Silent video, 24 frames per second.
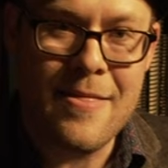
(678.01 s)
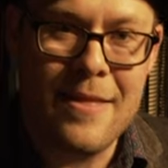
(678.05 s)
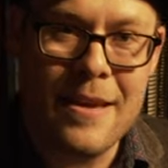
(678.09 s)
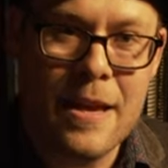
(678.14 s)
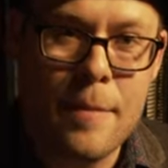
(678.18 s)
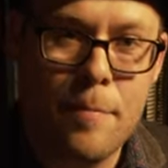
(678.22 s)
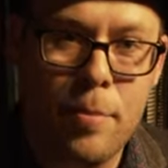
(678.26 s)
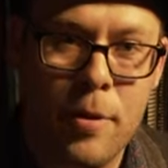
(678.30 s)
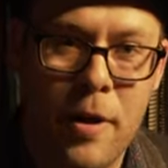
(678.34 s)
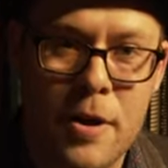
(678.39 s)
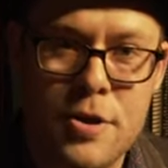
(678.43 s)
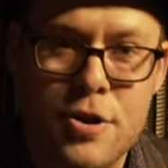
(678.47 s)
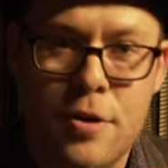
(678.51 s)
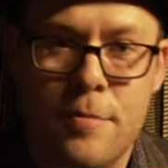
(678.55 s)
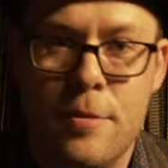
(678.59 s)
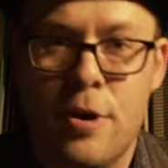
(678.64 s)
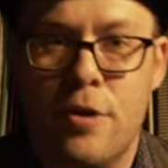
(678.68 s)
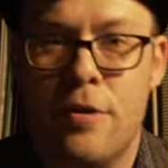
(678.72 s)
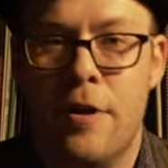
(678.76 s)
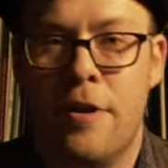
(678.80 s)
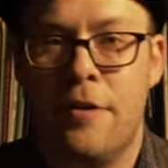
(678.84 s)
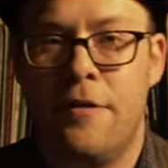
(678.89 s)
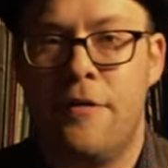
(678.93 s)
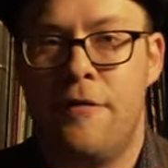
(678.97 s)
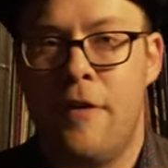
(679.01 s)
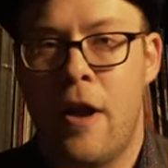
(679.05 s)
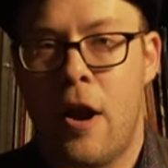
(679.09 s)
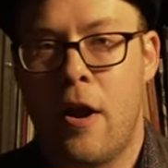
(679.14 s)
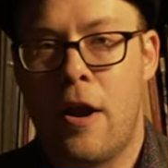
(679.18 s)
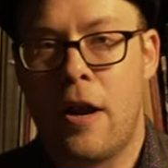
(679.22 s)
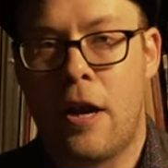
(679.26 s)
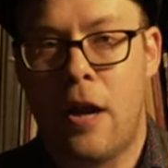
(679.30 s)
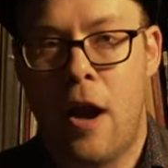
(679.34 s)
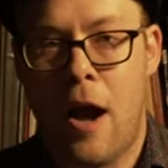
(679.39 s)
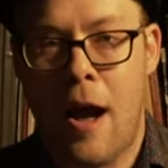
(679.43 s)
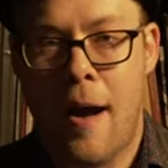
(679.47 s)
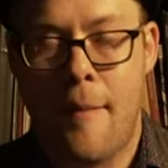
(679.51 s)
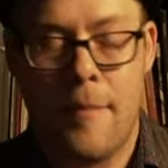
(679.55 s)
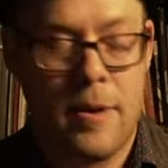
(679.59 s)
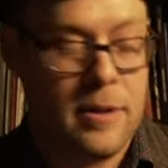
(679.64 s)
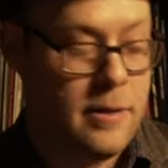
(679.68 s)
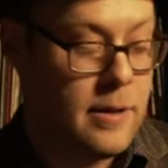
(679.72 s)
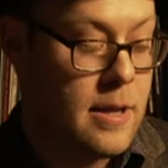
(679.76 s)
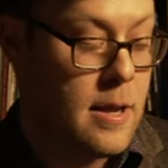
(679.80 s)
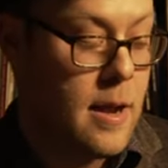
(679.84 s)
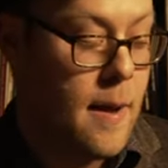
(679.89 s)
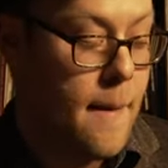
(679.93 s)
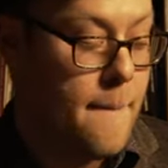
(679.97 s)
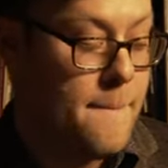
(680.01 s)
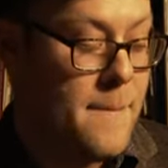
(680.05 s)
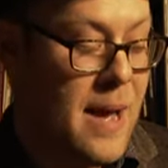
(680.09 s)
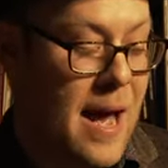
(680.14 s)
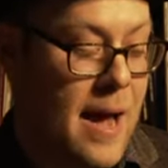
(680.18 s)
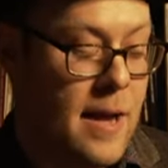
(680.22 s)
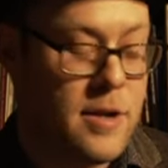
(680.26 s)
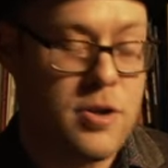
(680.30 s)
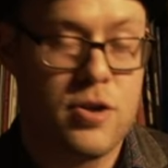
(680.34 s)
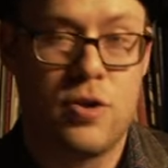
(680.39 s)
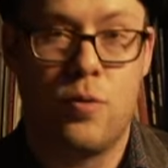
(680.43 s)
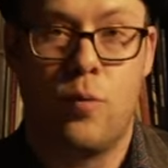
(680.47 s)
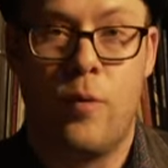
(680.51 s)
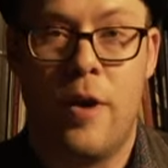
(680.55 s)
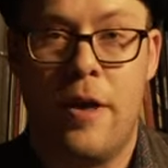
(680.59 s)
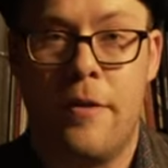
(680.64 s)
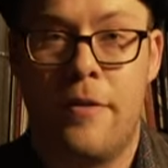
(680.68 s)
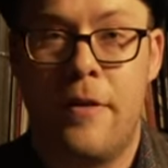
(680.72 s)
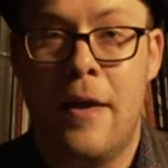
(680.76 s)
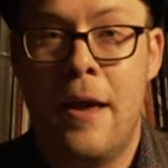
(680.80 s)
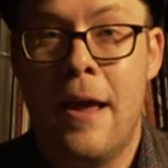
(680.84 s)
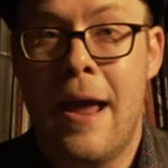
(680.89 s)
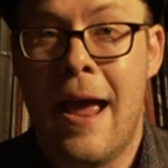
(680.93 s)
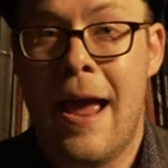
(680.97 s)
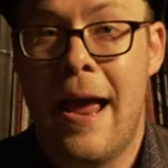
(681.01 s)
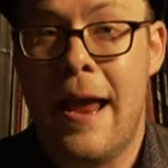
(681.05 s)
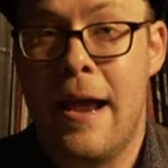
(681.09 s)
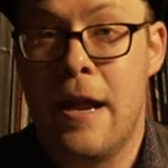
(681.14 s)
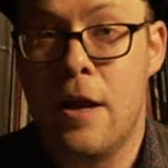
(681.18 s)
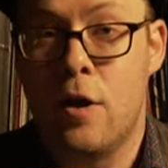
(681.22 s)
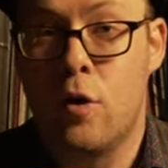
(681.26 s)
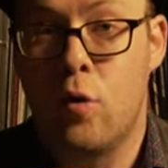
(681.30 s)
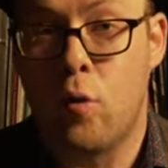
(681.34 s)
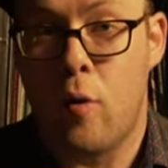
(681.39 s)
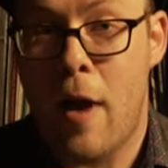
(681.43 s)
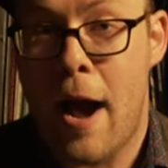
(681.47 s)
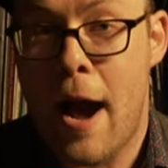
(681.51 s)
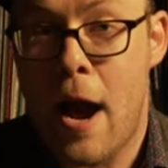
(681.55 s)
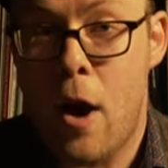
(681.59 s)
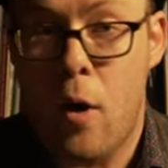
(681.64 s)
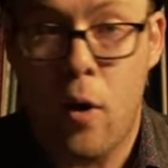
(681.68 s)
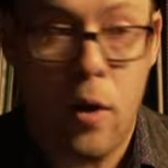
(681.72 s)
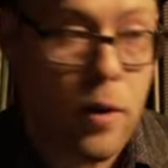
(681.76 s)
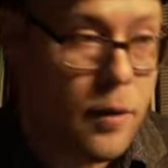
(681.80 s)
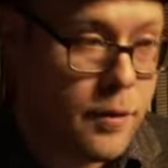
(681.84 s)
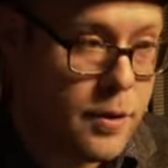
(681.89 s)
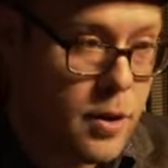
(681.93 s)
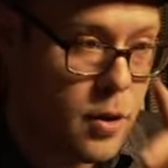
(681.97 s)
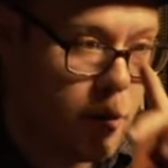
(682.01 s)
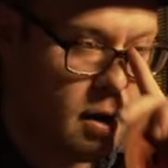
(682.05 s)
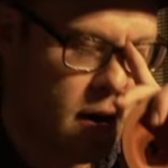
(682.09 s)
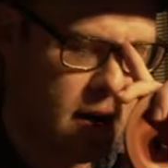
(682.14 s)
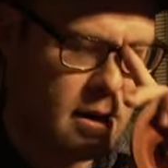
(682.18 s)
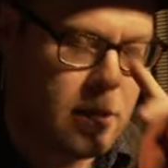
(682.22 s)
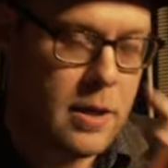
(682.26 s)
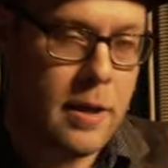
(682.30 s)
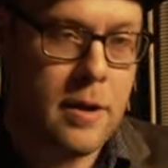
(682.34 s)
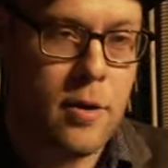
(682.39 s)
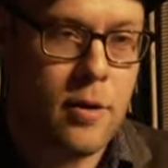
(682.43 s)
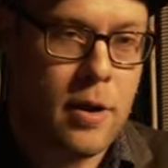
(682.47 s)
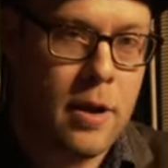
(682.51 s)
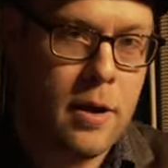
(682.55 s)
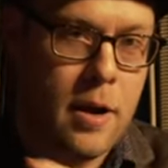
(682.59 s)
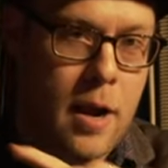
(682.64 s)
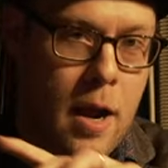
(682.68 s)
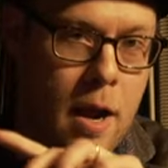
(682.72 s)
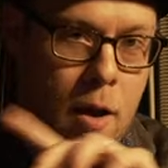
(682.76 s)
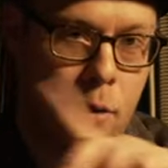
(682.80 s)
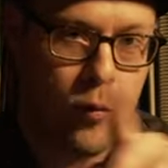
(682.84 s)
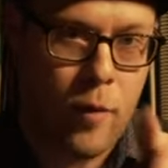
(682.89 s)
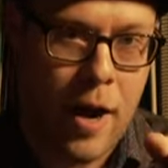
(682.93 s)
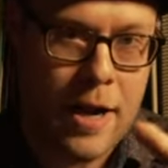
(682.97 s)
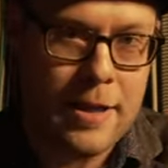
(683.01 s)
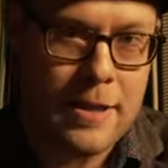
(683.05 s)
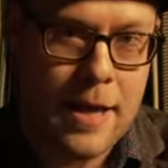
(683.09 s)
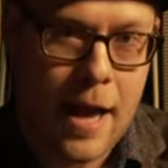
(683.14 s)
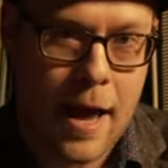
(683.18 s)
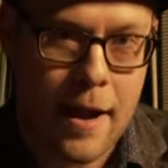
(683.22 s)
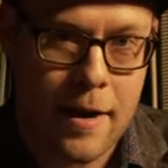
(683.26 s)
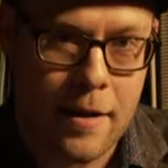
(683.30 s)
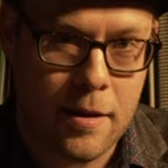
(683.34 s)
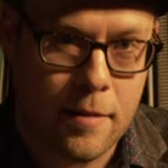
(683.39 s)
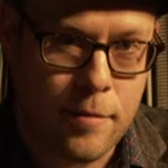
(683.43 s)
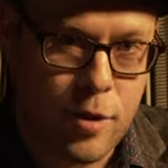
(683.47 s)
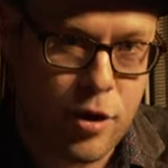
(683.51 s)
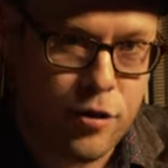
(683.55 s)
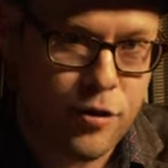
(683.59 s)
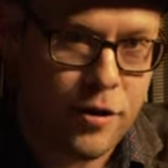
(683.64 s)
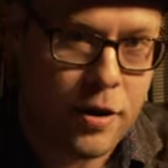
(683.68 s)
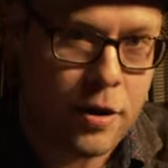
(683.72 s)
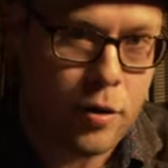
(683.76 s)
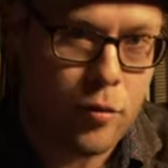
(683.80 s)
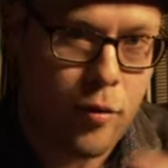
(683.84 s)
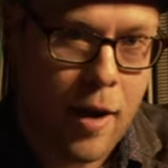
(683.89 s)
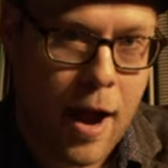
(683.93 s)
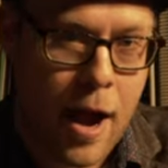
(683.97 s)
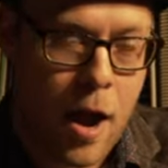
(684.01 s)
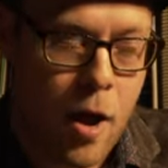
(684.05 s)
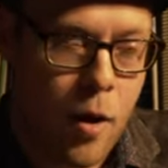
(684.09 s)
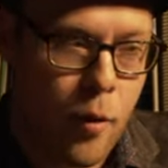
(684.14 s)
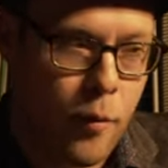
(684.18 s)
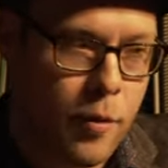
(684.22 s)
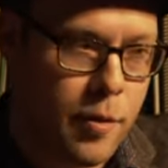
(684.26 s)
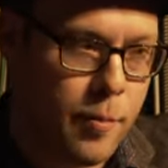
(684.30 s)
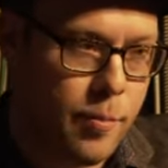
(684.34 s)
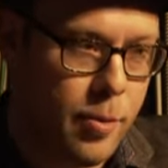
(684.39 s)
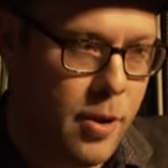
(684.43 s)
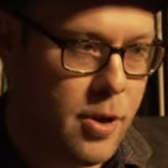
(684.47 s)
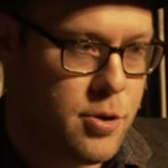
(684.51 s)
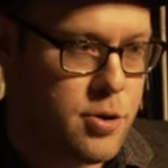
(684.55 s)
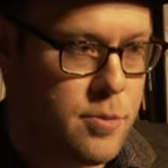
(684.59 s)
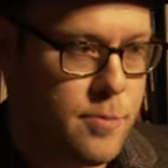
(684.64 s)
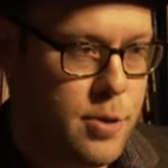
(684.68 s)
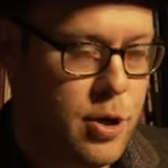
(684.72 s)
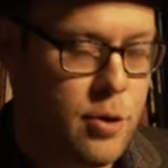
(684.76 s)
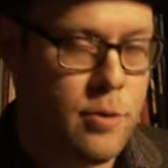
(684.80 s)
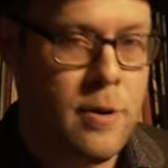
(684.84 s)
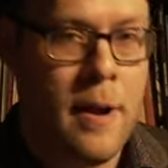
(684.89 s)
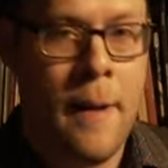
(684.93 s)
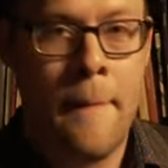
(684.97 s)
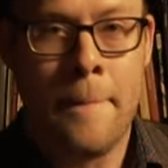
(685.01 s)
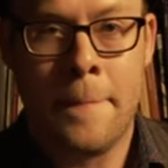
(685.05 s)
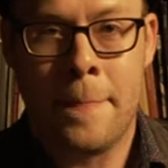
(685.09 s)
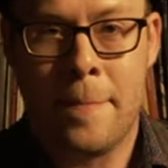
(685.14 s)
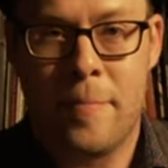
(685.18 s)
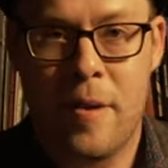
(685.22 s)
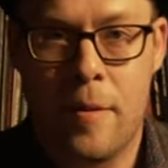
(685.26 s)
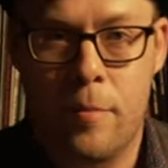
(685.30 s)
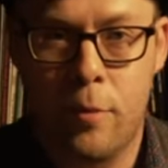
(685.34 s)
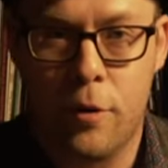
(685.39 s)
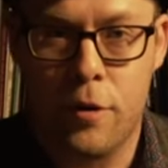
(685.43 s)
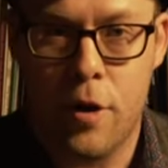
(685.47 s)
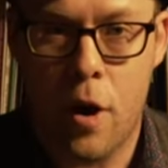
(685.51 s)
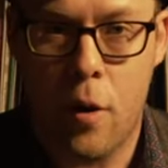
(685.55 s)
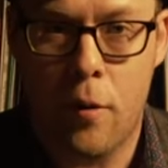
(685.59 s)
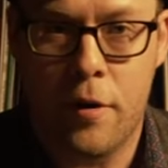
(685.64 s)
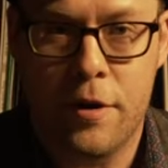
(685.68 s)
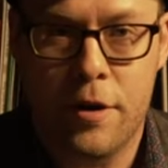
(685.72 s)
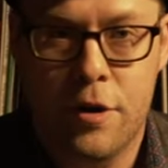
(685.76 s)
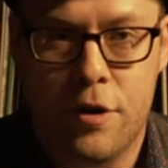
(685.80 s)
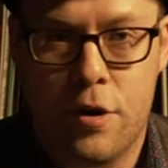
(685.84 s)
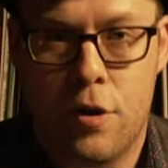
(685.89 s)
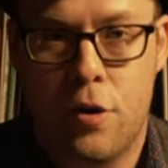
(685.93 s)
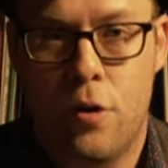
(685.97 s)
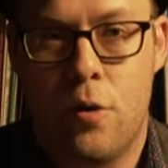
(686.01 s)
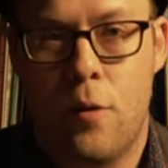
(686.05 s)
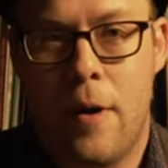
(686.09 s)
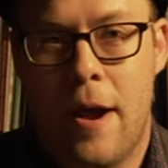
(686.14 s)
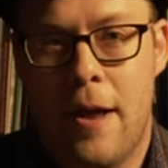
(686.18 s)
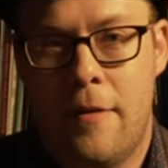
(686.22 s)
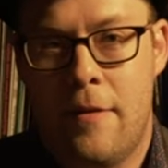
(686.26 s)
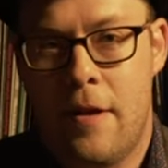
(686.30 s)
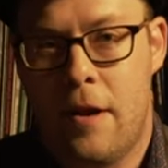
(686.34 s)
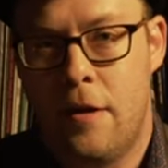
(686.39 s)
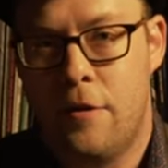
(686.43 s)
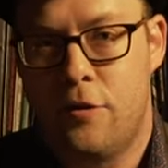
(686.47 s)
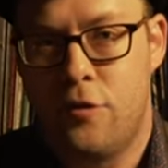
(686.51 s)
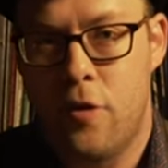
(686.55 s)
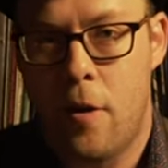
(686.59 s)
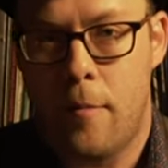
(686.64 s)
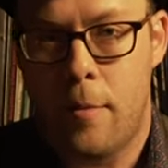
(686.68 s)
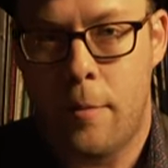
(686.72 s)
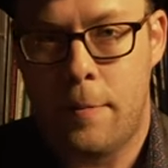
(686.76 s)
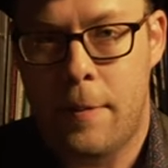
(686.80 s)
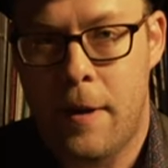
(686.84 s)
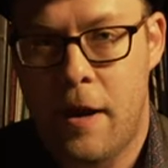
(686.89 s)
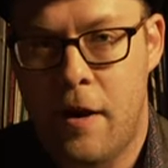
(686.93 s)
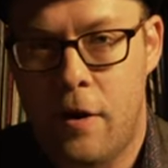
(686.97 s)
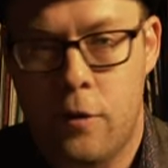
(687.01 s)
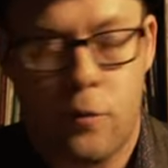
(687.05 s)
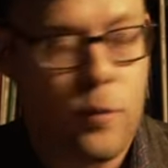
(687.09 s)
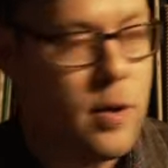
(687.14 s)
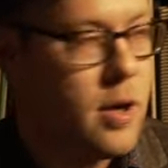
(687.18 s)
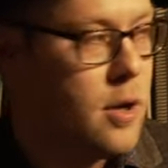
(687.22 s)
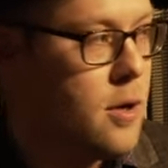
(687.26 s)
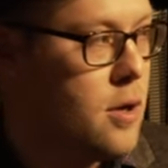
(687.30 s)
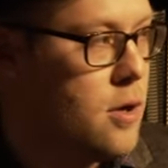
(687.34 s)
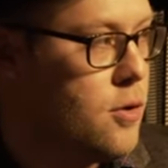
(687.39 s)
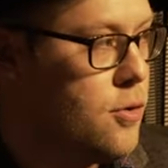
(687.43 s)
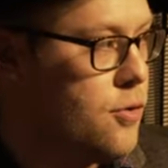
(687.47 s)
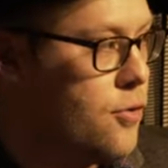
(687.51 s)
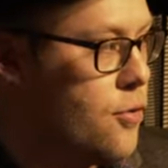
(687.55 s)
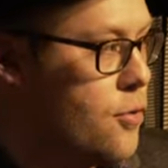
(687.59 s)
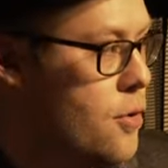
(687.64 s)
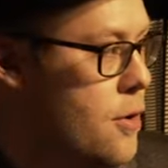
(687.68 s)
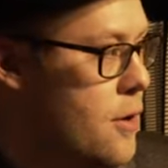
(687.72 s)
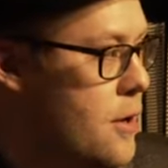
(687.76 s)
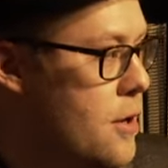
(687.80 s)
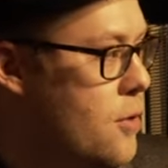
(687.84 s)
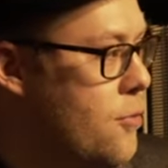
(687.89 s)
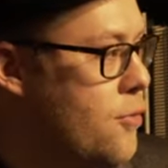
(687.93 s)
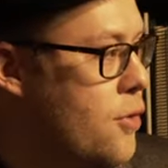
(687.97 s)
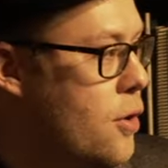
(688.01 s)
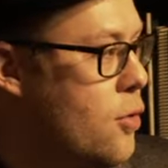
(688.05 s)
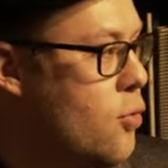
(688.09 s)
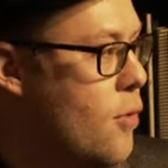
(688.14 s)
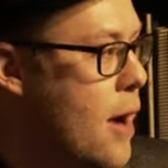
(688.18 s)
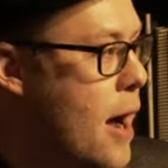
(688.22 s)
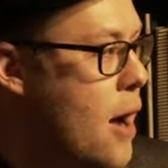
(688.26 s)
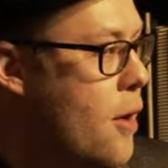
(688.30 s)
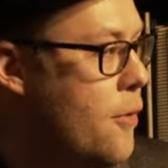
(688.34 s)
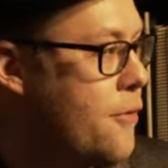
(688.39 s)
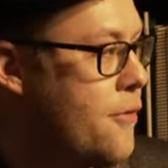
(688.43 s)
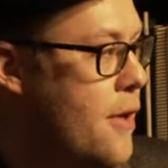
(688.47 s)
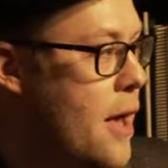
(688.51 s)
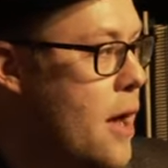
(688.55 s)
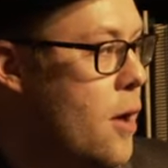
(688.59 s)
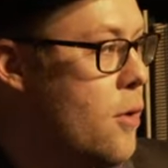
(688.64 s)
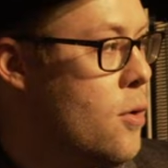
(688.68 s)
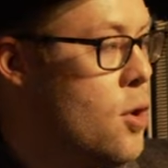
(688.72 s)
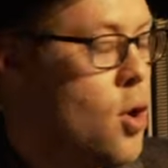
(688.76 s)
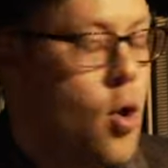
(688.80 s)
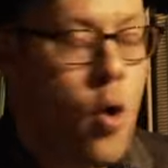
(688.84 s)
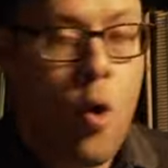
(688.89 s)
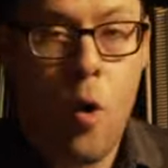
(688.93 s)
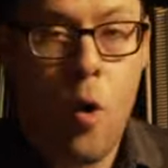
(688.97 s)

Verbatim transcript: The plunger mute is very commonly matched with a growl. You can, you can uh, write that in the music, growl with a plunger mute. People know what to do, and then as trumpet players, we can use a, use a growl sound